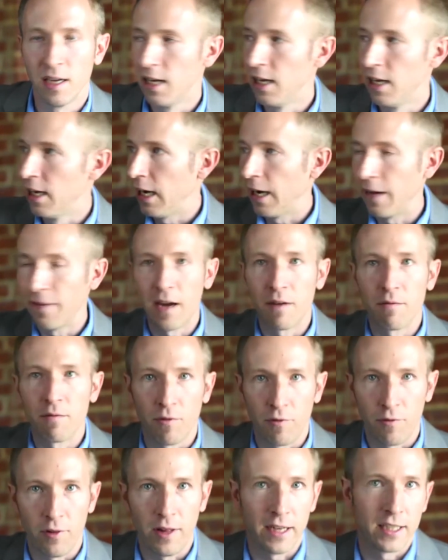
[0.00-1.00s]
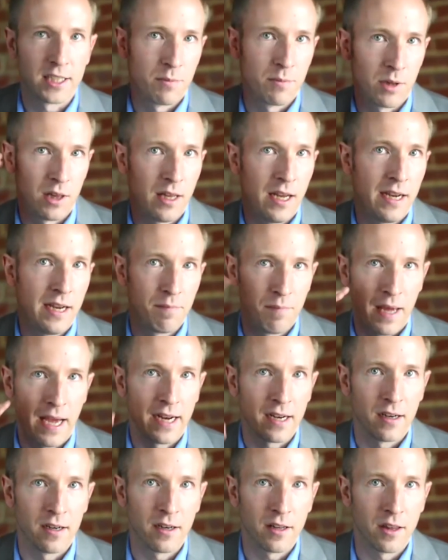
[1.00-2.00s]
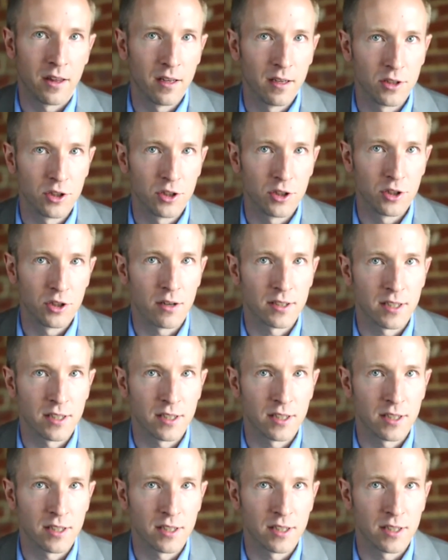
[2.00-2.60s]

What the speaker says: and that reflects some of the light back onto the shadow side of my